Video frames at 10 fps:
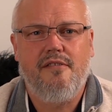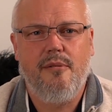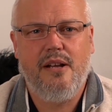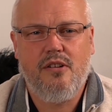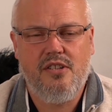
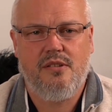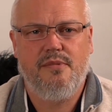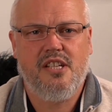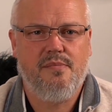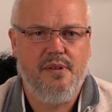from our
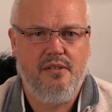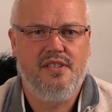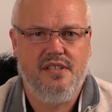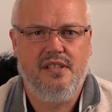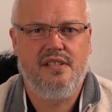customer
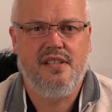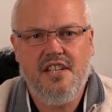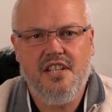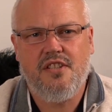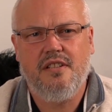experiences.
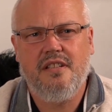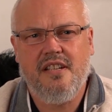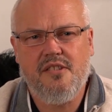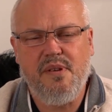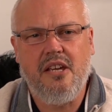Digital
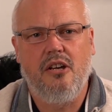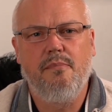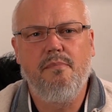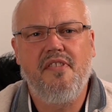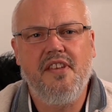has
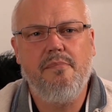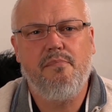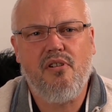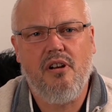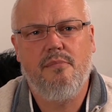become the
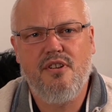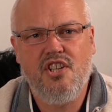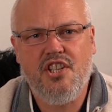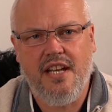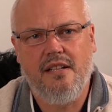
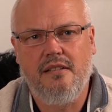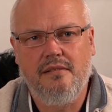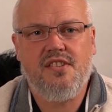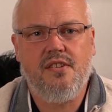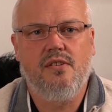primary channel.
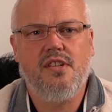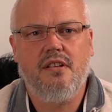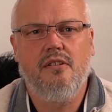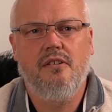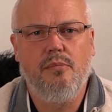Stores are
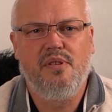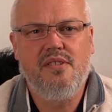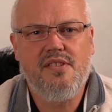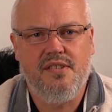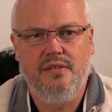going to
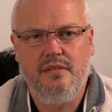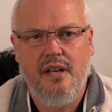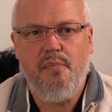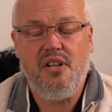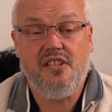open soon,
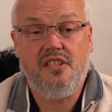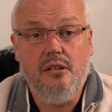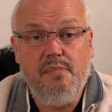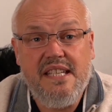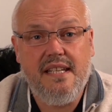but it's going
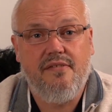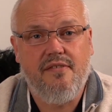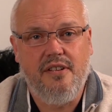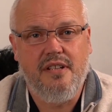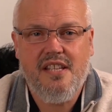to be
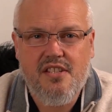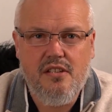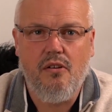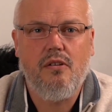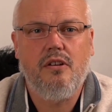different. It's
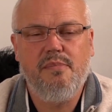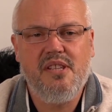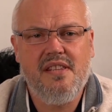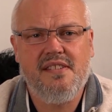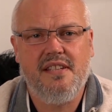not going to
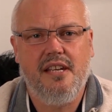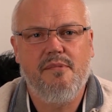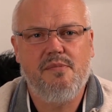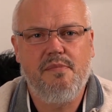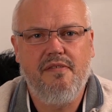be the same
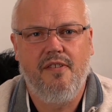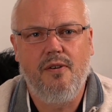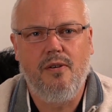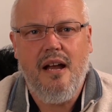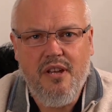as
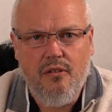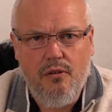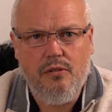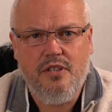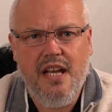before. And we are
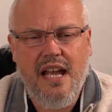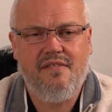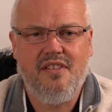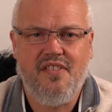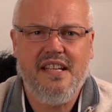all going to
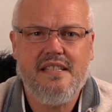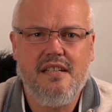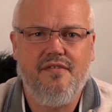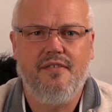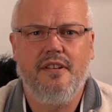have to think
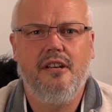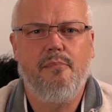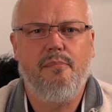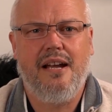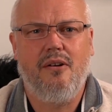differently
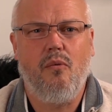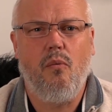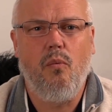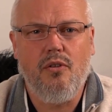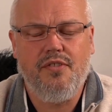
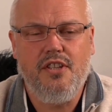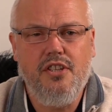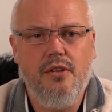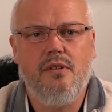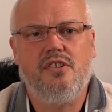about what the
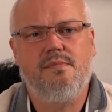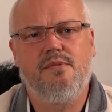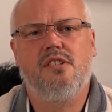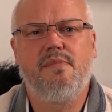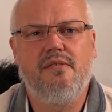new customer
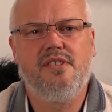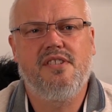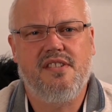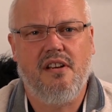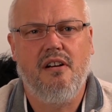
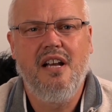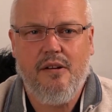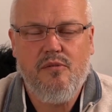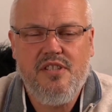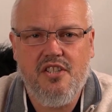experiences are,
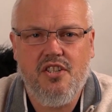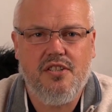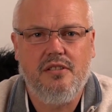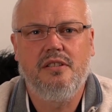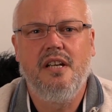how
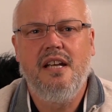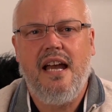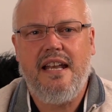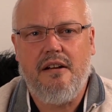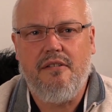digital
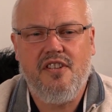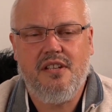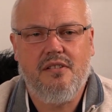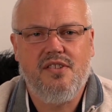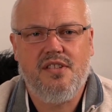and our
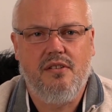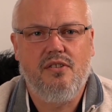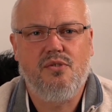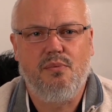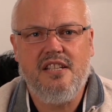physical
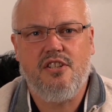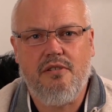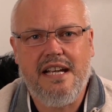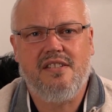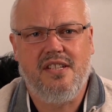stores
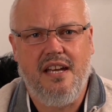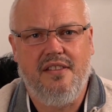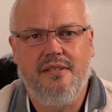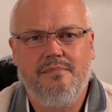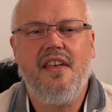interact
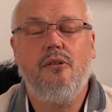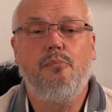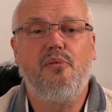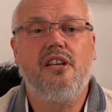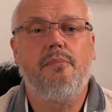together. And that
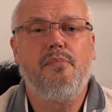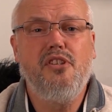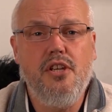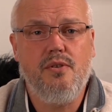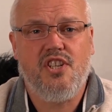will bring up
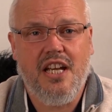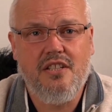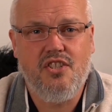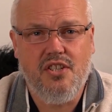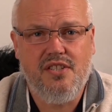new
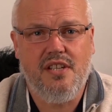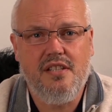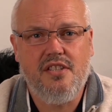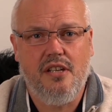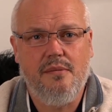challenges
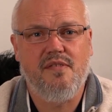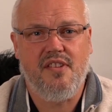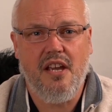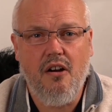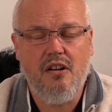in terms
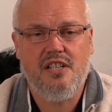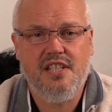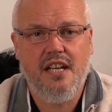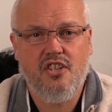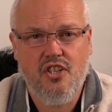of the
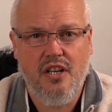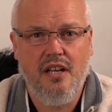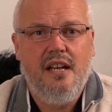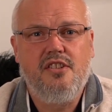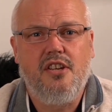
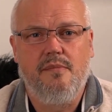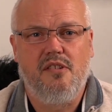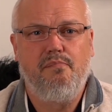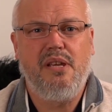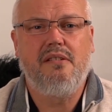architecture, in
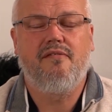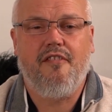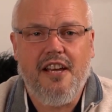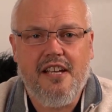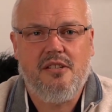terms of being
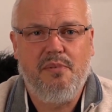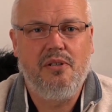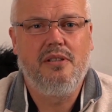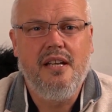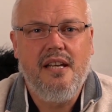
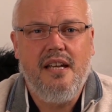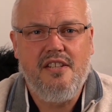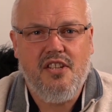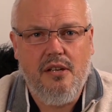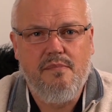flexible,
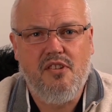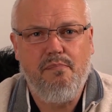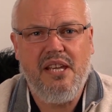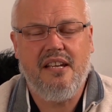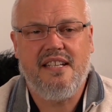in terms
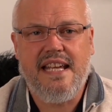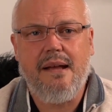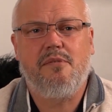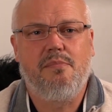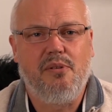of being
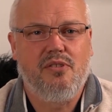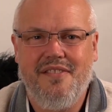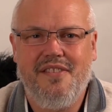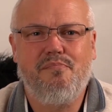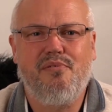adaptable.
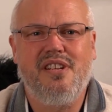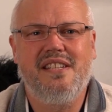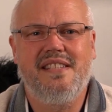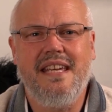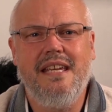This
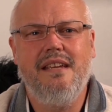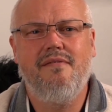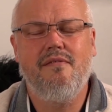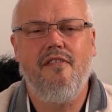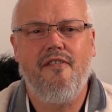brings
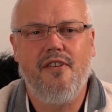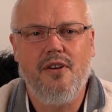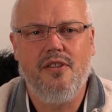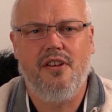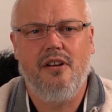even
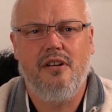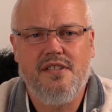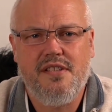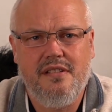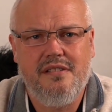further
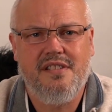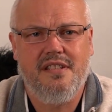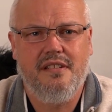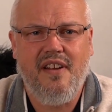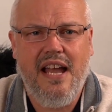
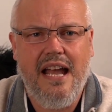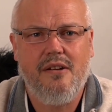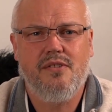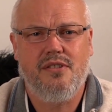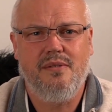uncertainty of
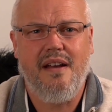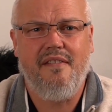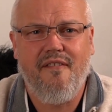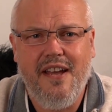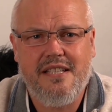how to
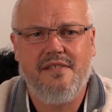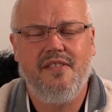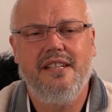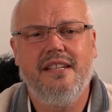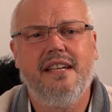
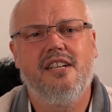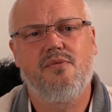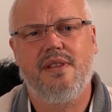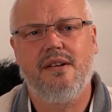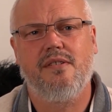effectively
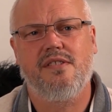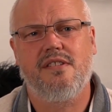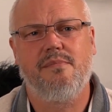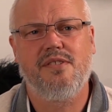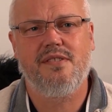engage with our
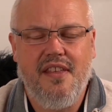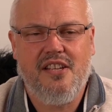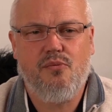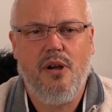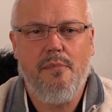customers. And
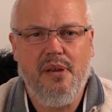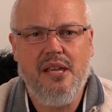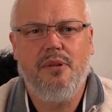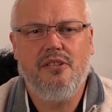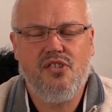that's why
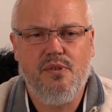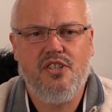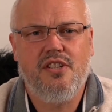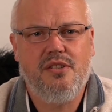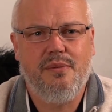people are
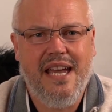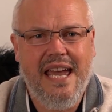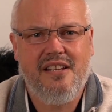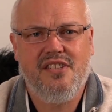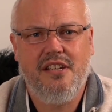switching to to a
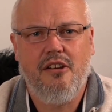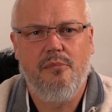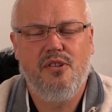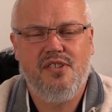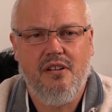headless
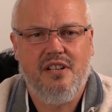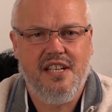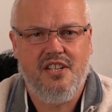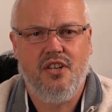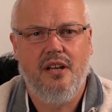e-commerce
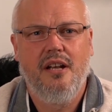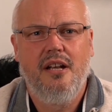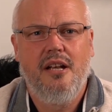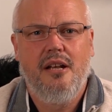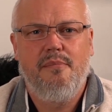architecture
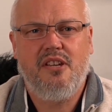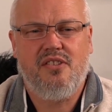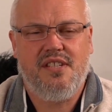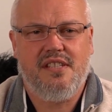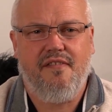
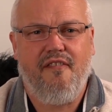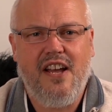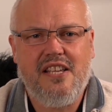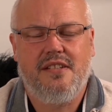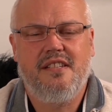because it's
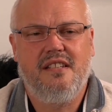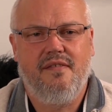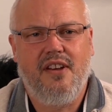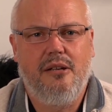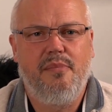faster to
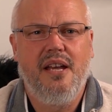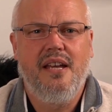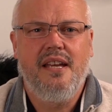develop,